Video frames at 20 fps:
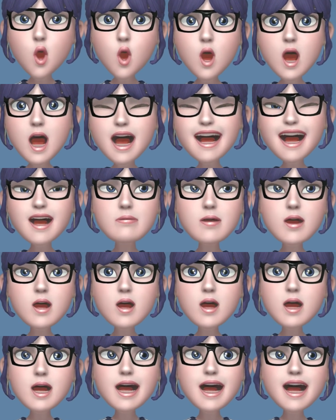
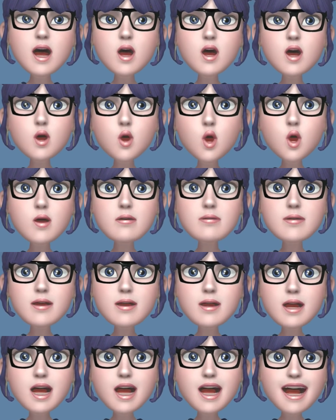antibiotic ear drops, and
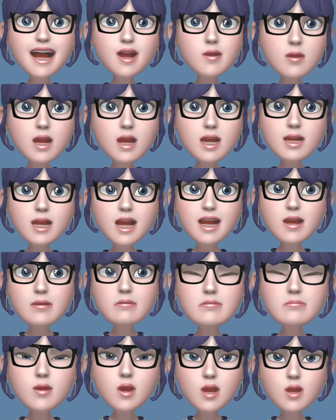then I had to wait like a
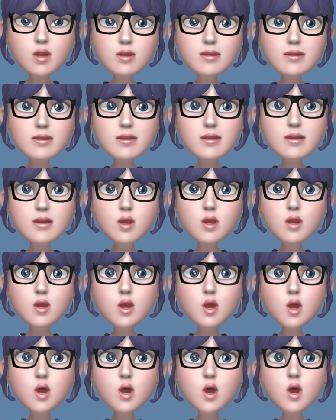month.
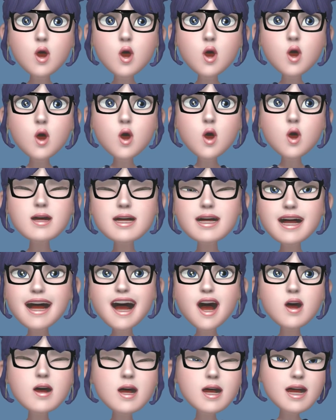
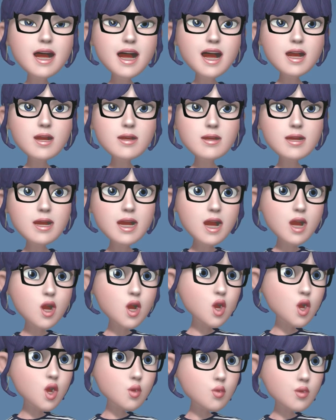Scared to death, didn't
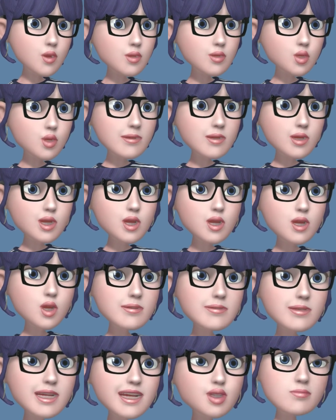know it was a ruptured eardrum
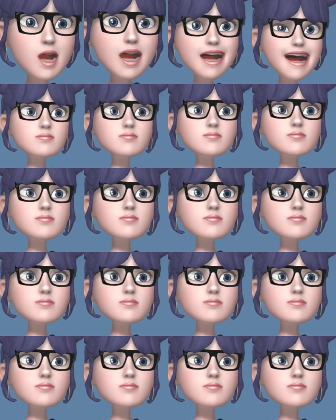at that time